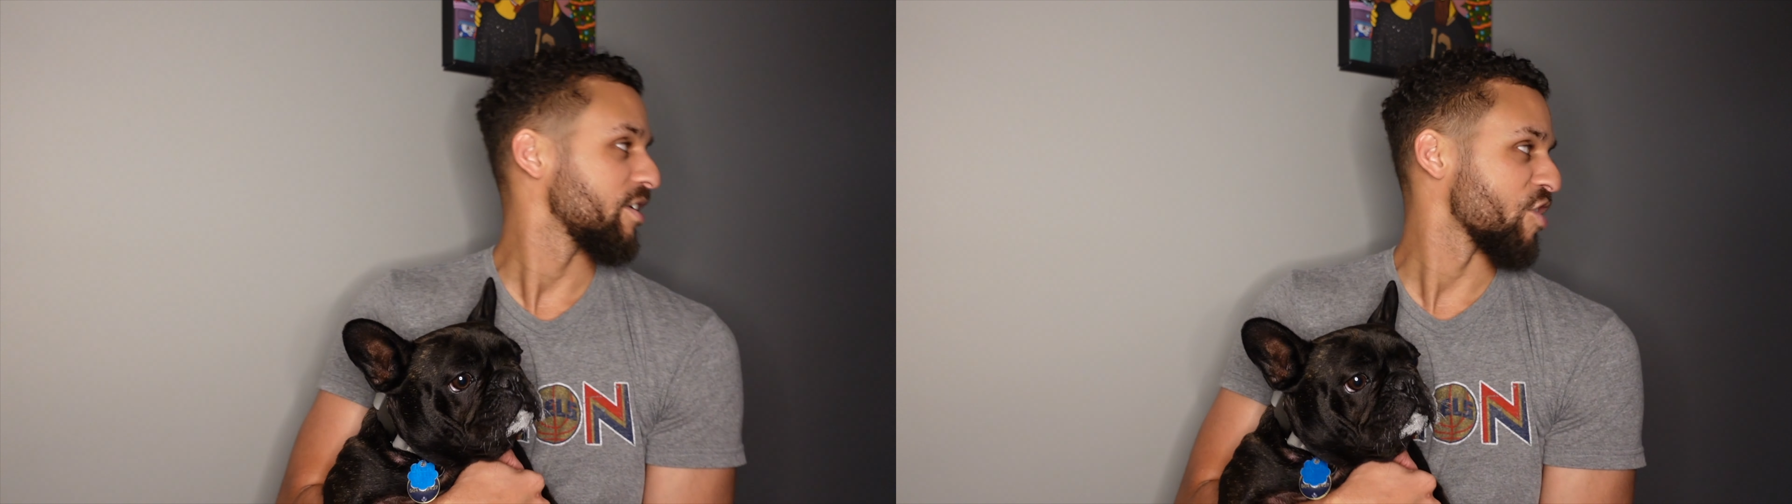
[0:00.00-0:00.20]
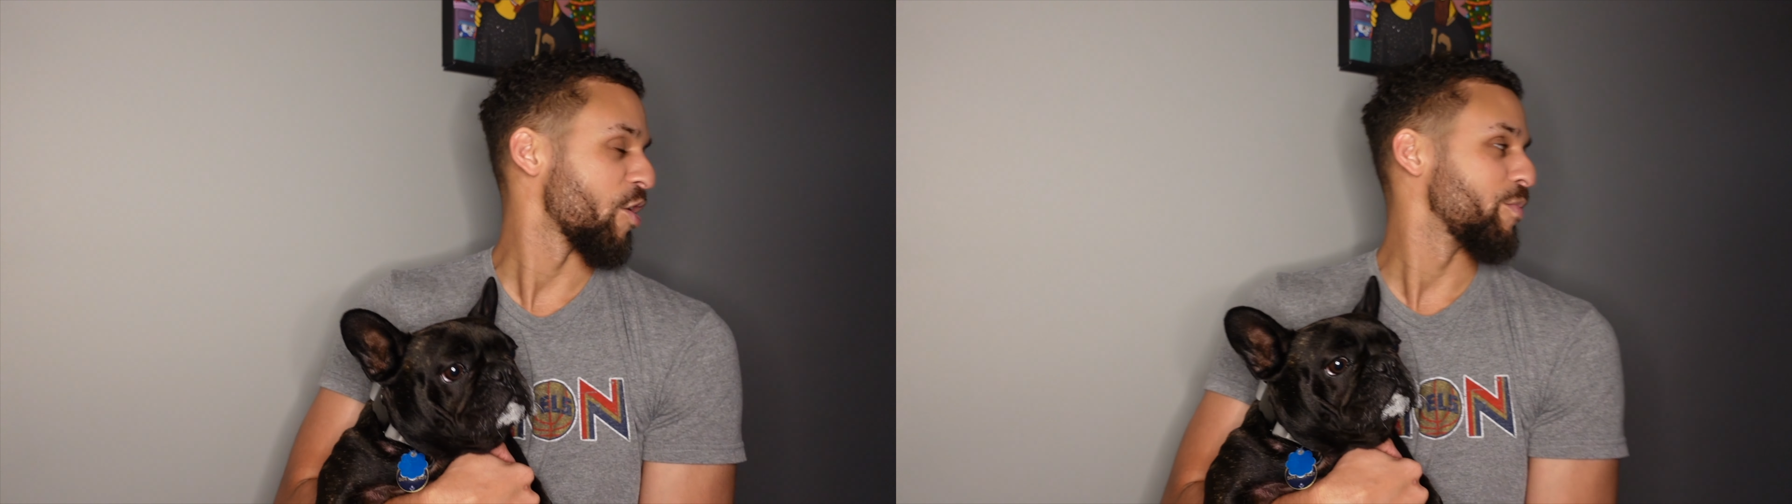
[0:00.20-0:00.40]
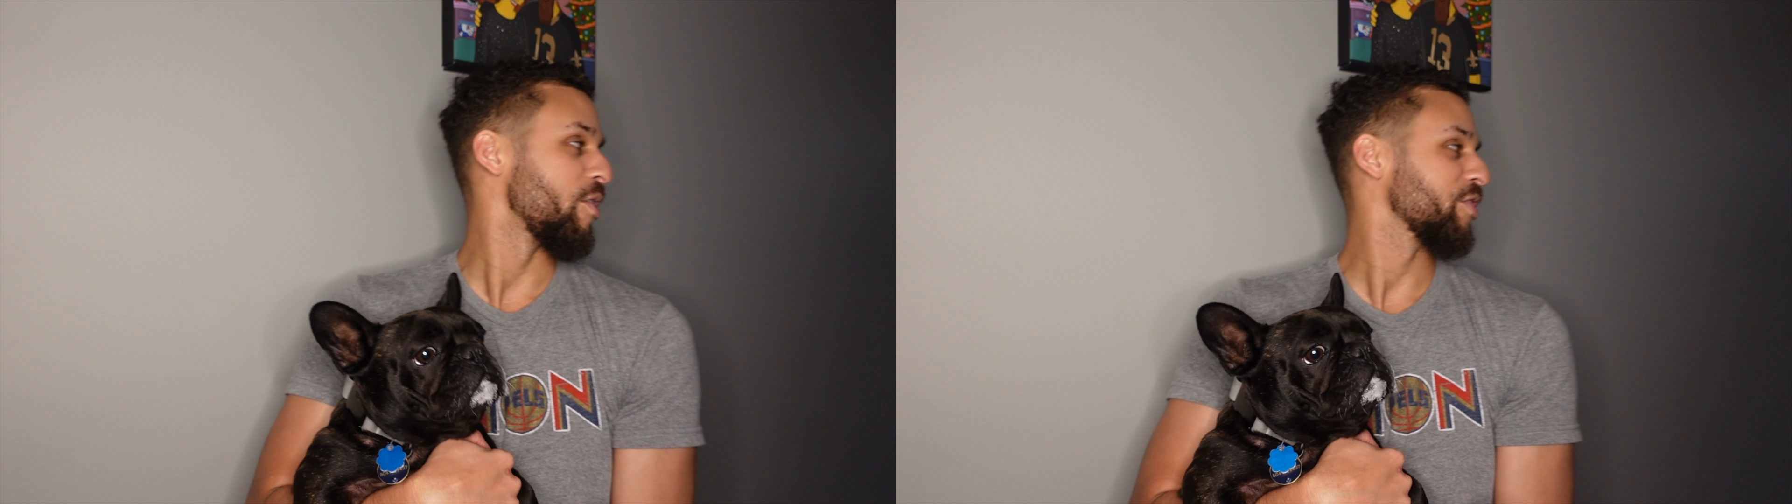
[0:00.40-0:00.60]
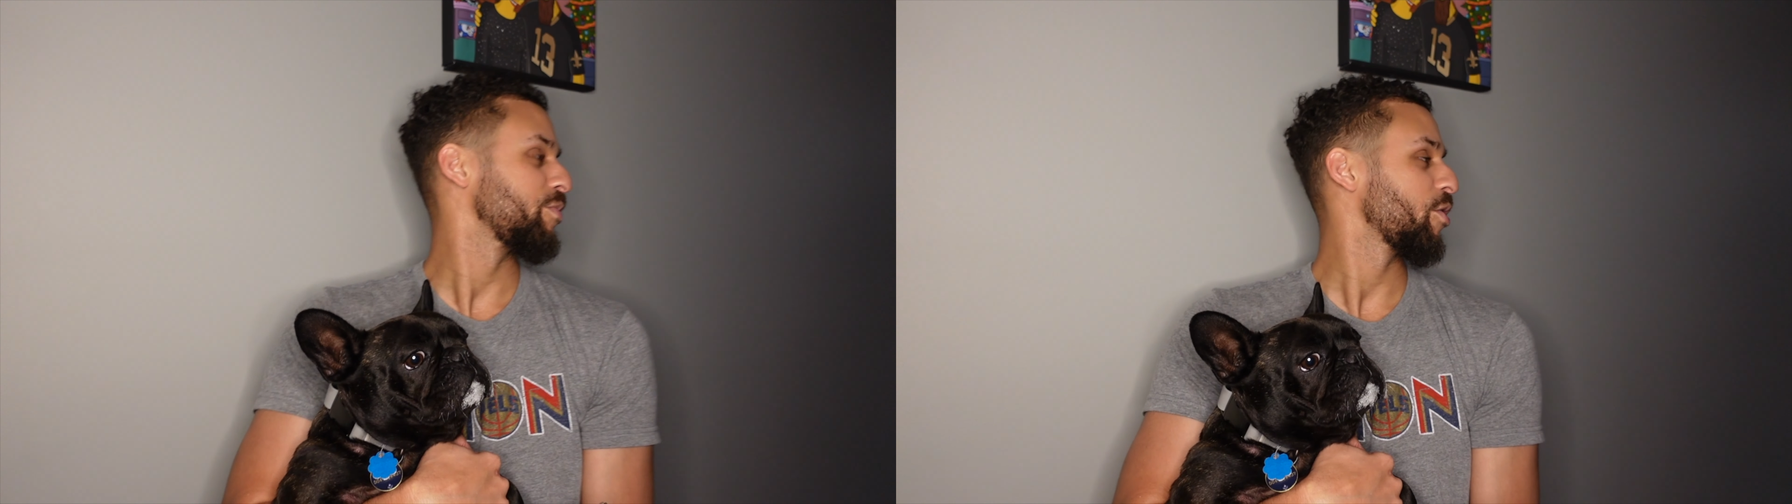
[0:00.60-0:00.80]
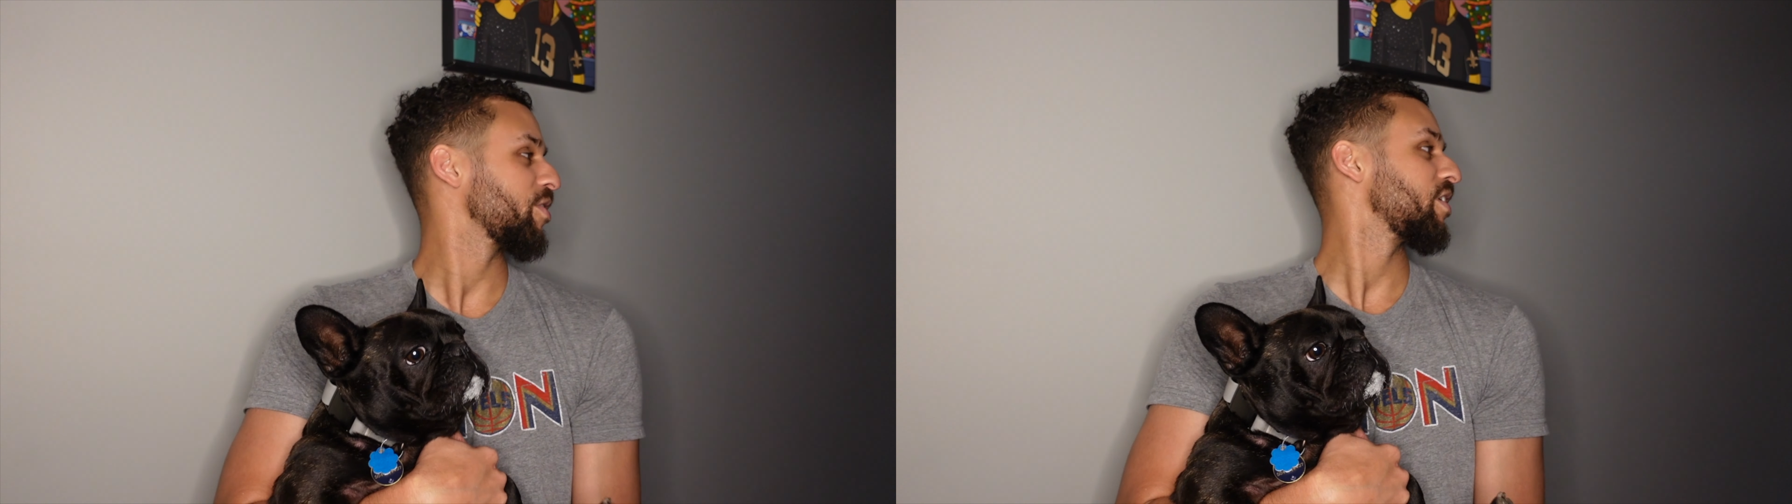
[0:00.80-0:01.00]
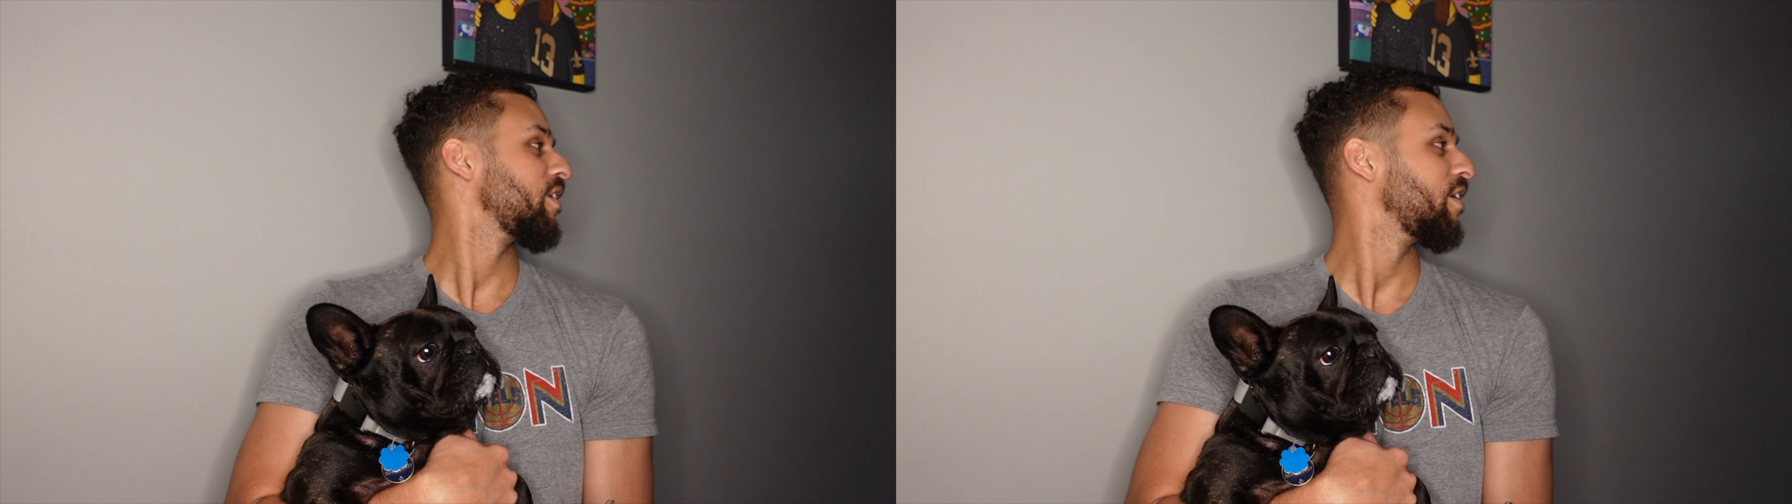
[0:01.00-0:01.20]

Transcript: The Jono Barnes community?